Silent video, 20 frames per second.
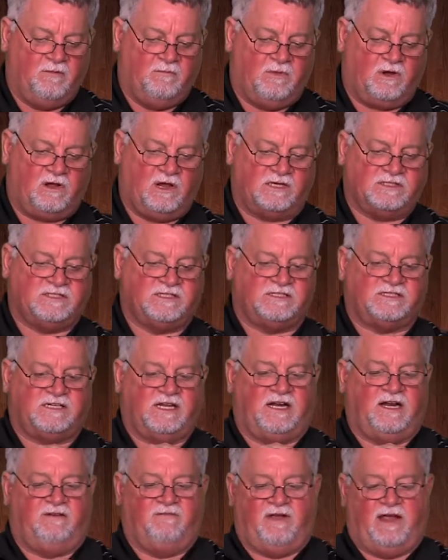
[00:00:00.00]
because the
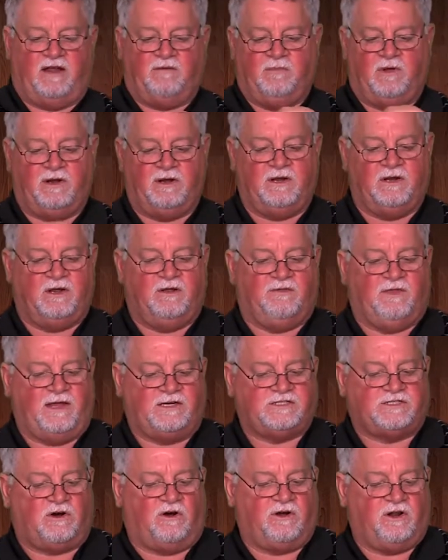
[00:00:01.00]
city of Edmond, they
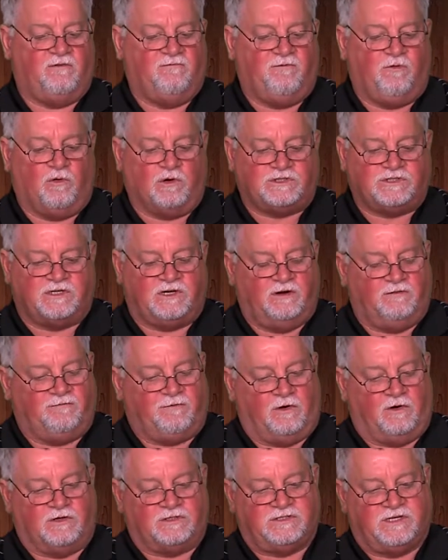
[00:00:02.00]
started enforcing it
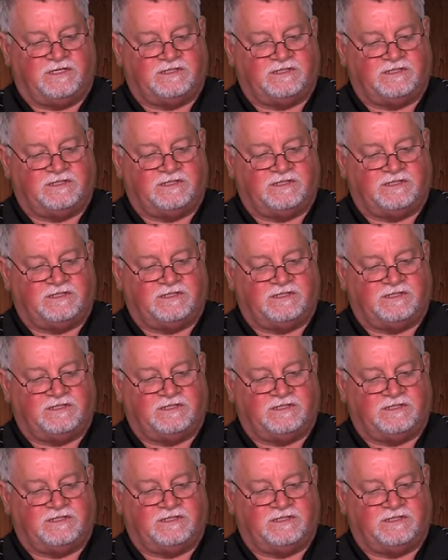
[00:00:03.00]
first.